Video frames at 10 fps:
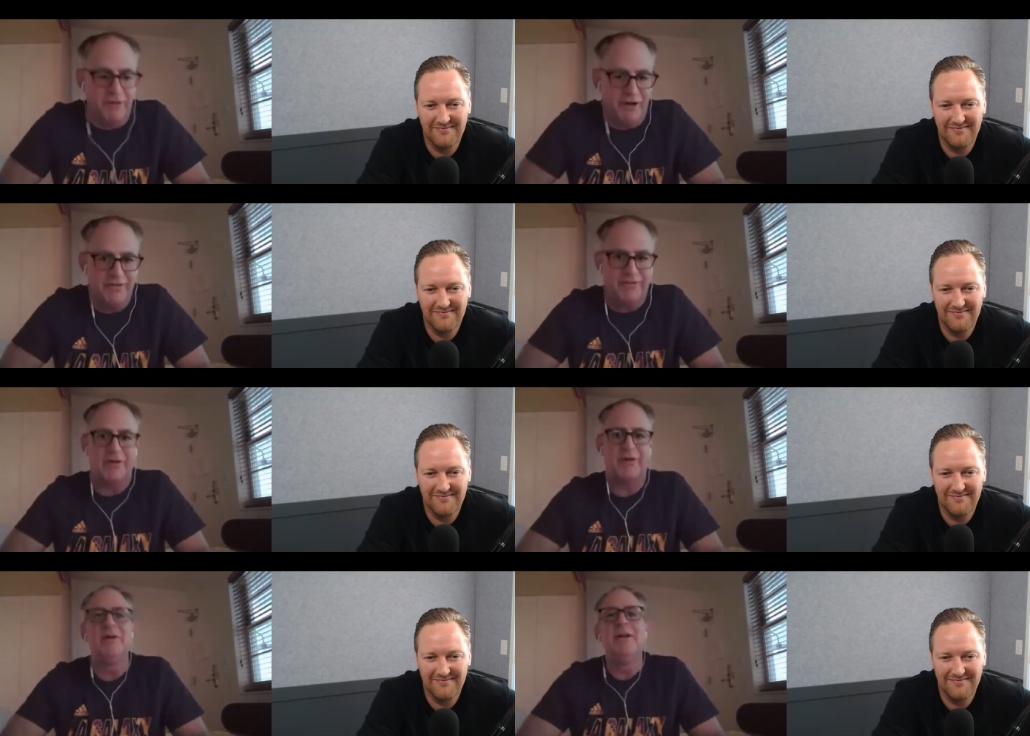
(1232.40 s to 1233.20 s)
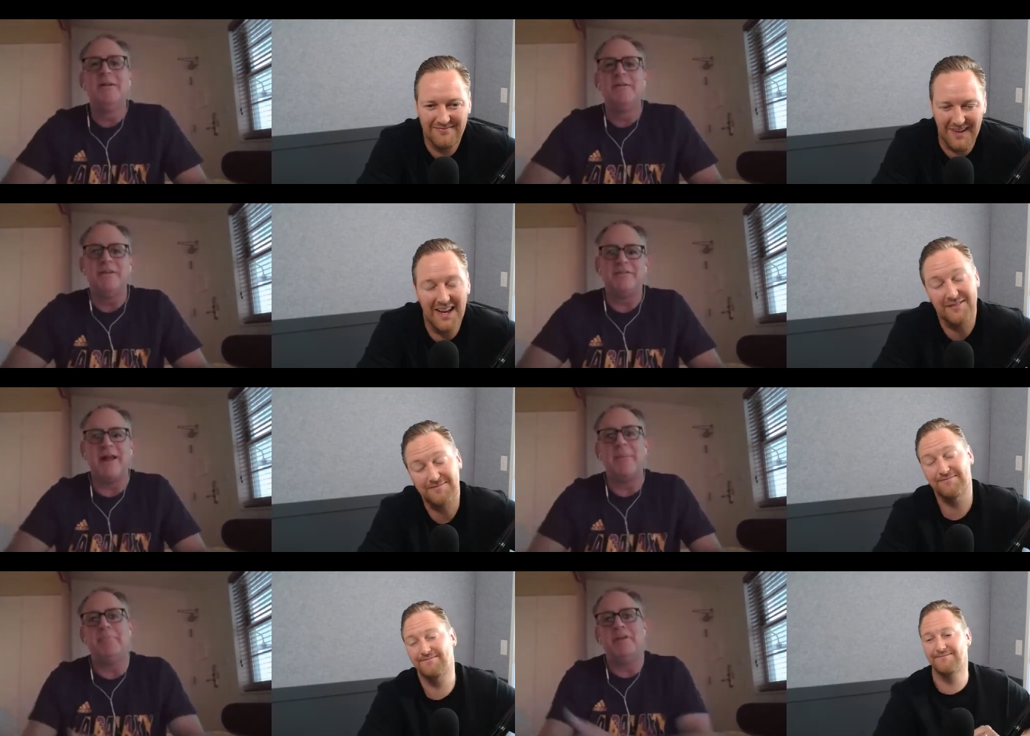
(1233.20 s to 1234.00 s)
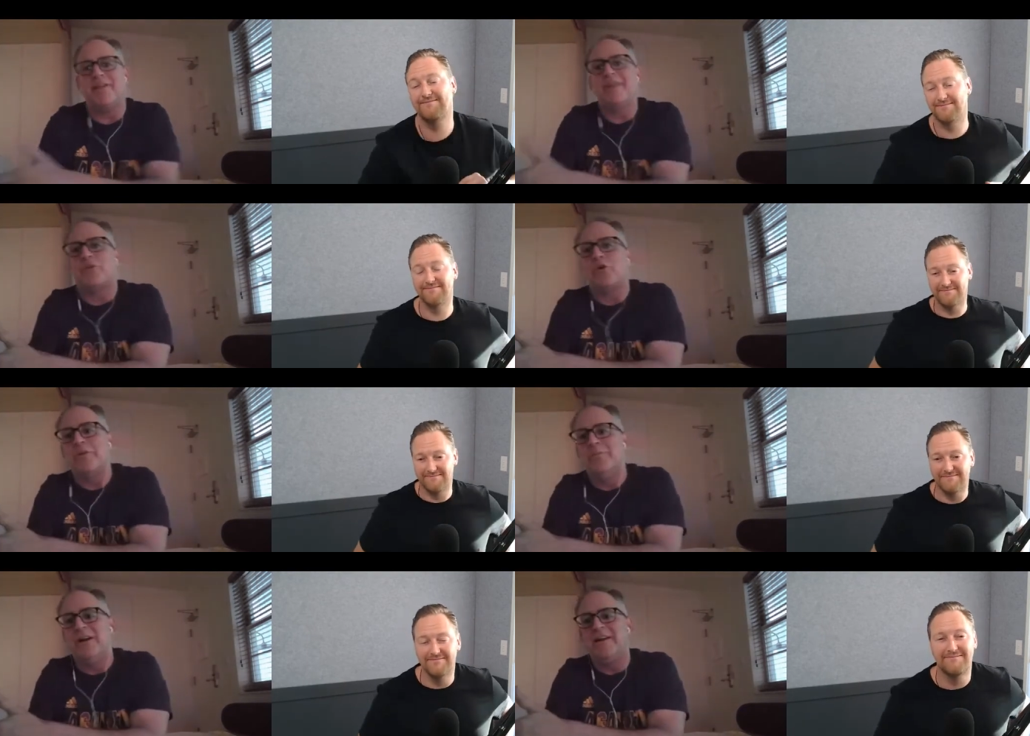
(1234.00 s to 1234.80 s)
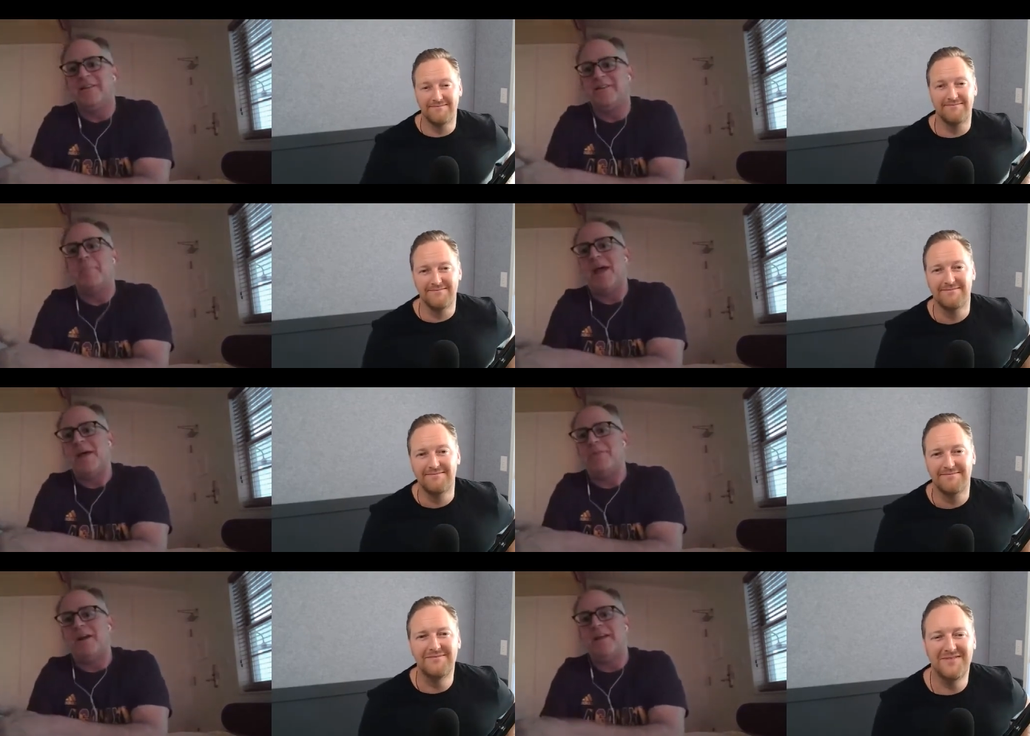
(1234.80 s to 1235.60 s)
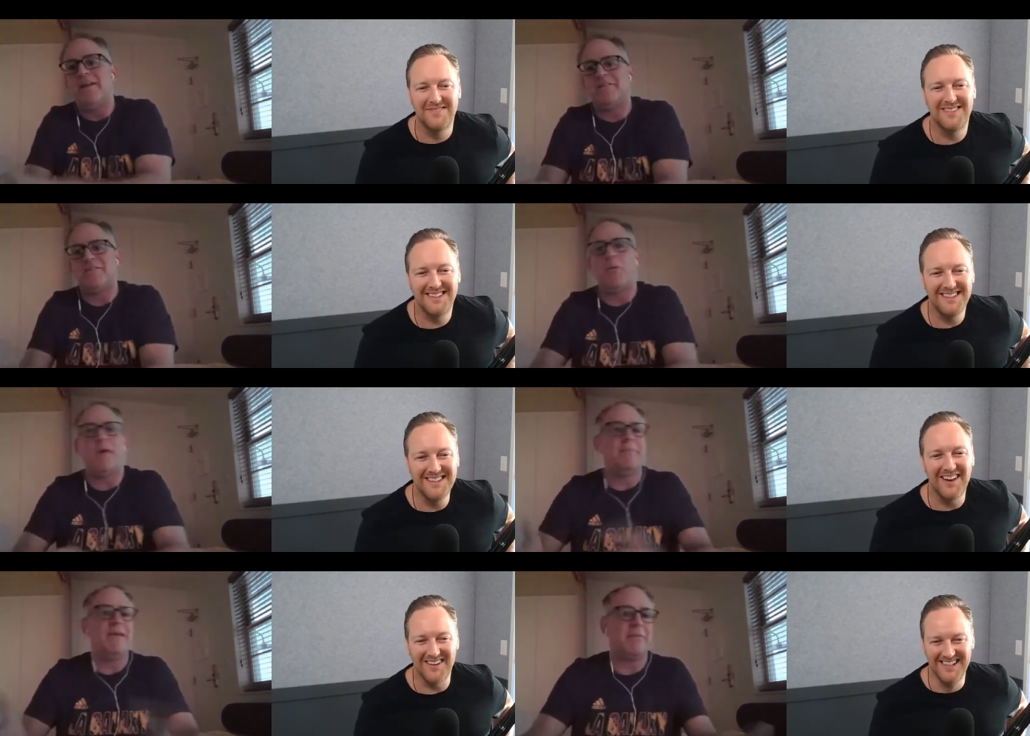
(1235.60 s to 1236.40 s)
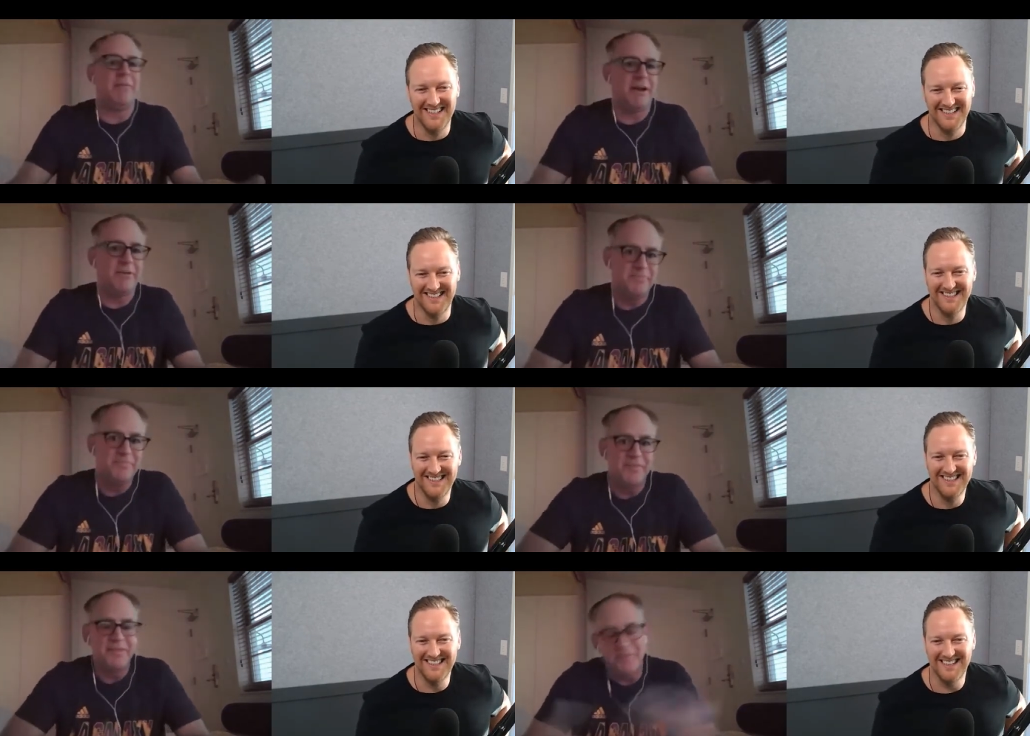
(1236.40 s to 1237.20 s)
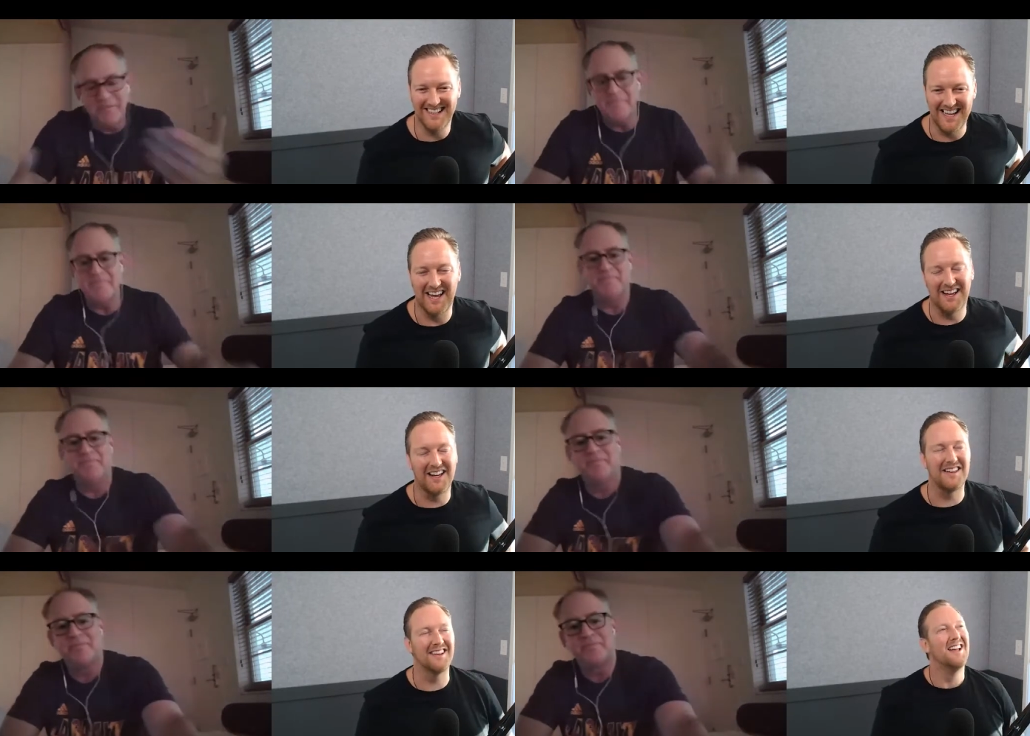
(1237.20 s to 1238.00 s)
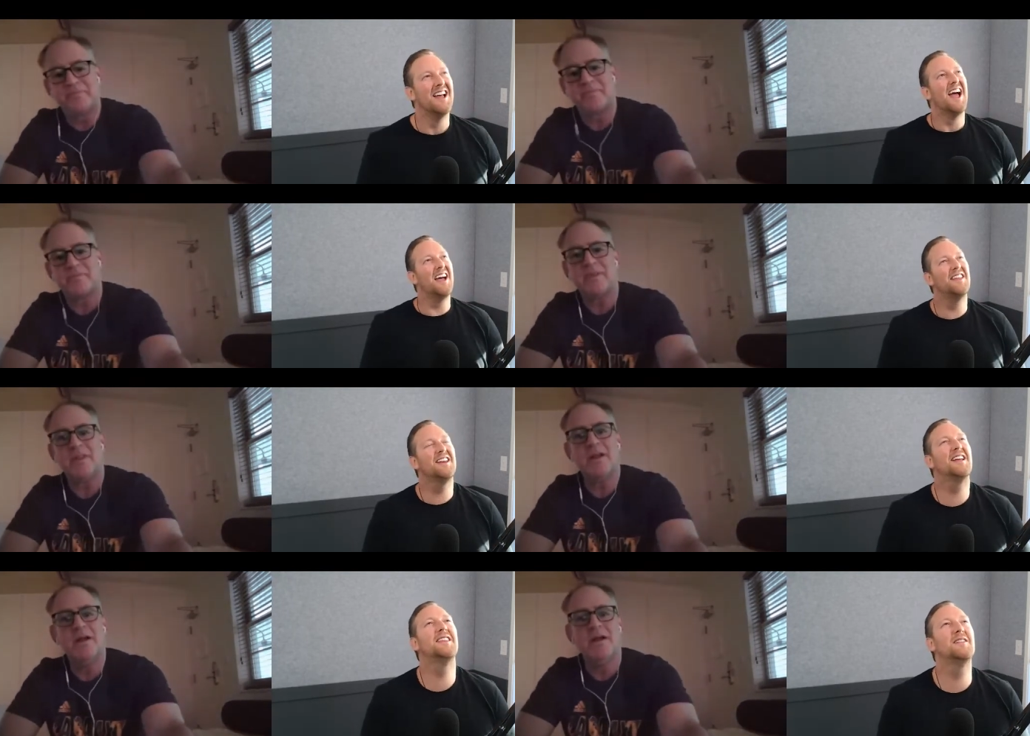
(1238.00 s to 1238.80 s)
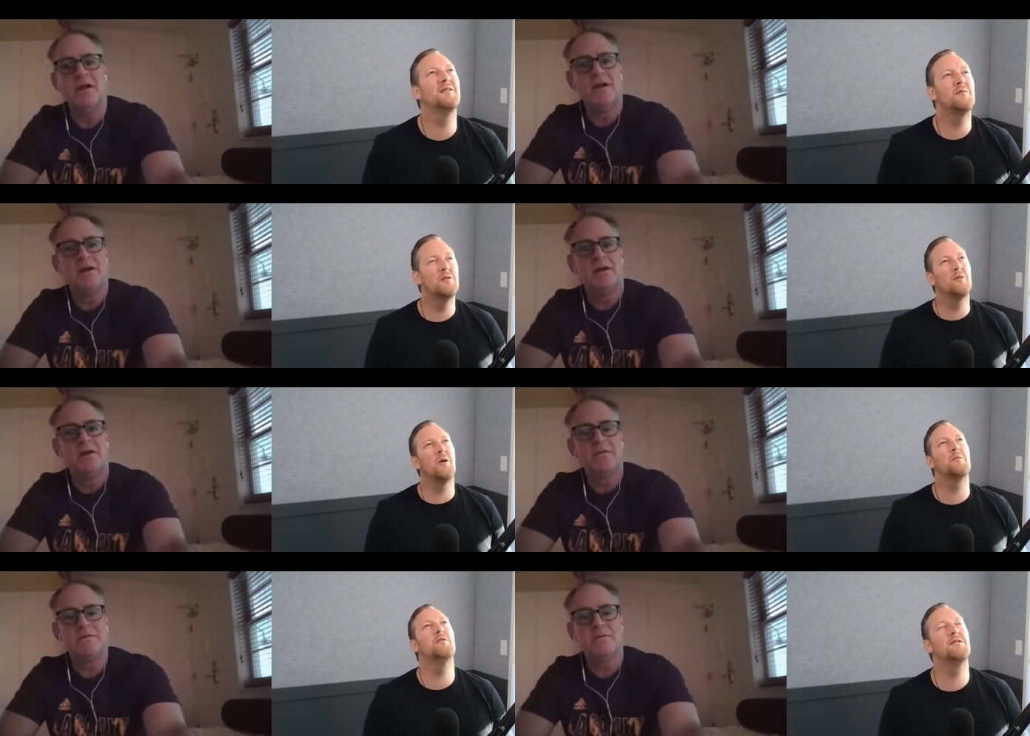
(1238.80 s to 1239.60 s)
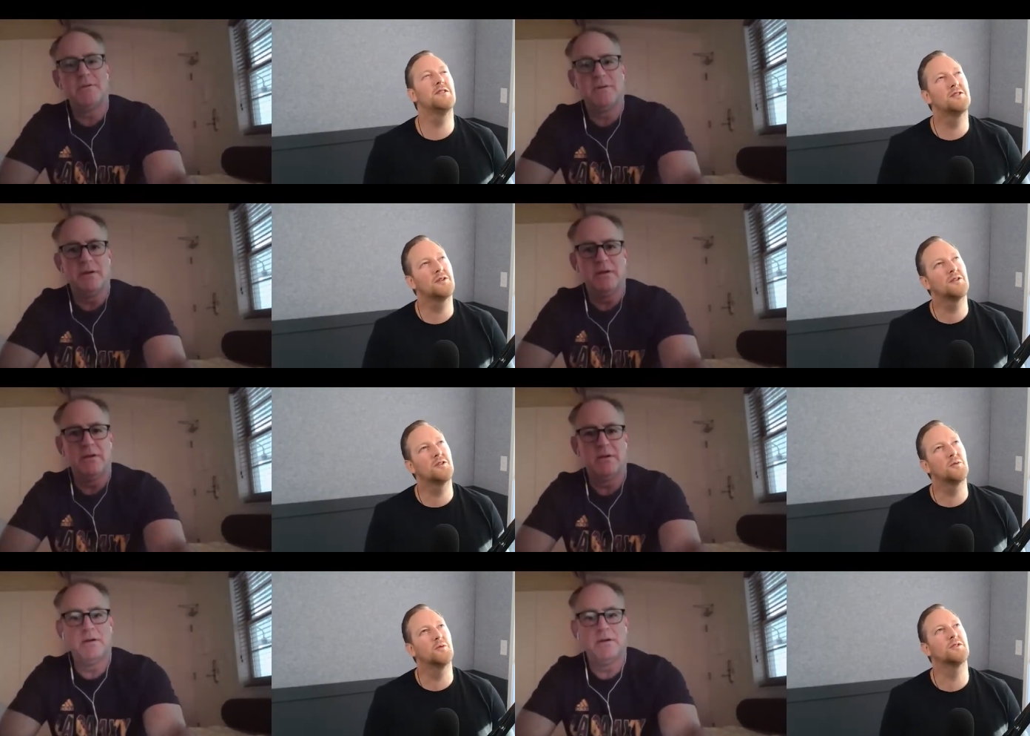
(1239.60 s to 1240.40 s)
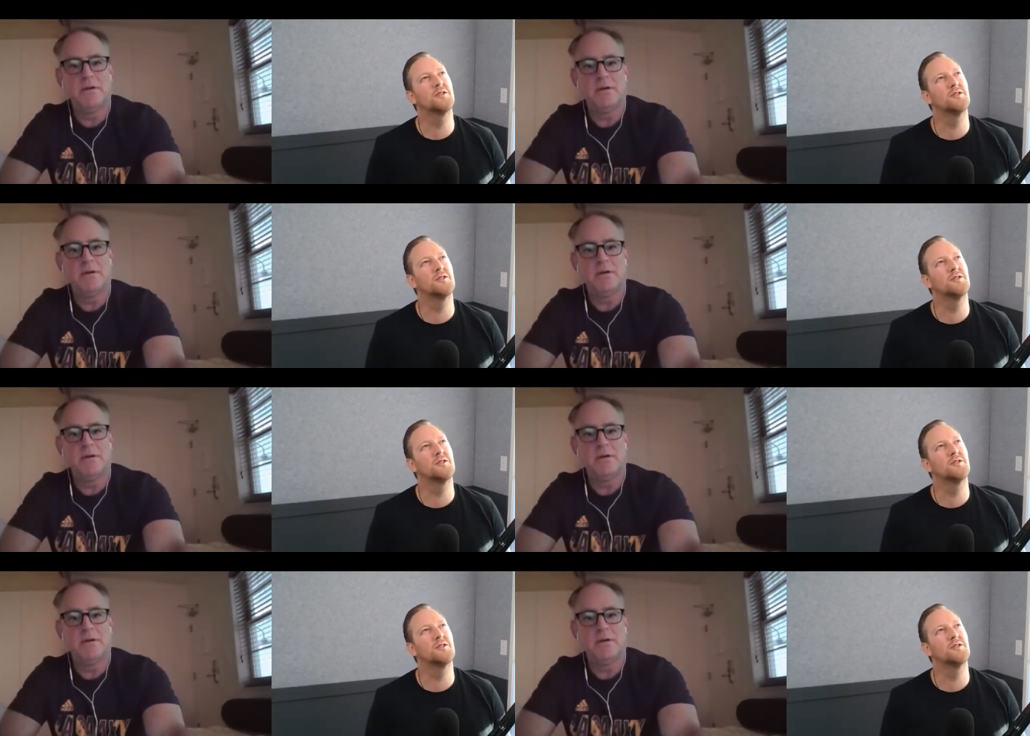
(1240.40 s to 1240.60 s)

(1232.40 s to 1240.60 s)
Speaker 1: fund. So yeah. it's not it's not dirty money. It's
Speaker 2: not bad money. It's a win. No. Yeah, I get. And then and then like moving to, towards